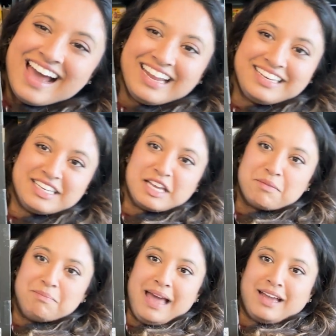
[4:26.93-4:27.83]
I need to
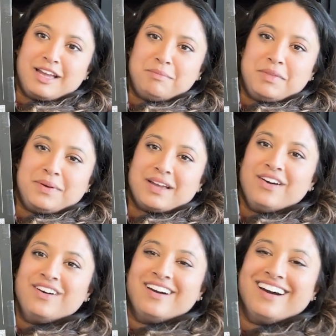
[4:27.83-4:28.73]
like back up, there we
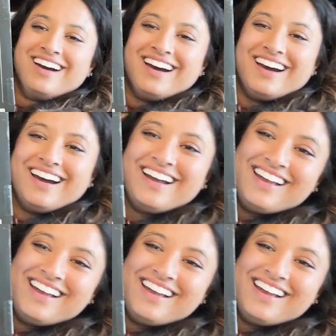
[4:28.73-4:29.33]
go.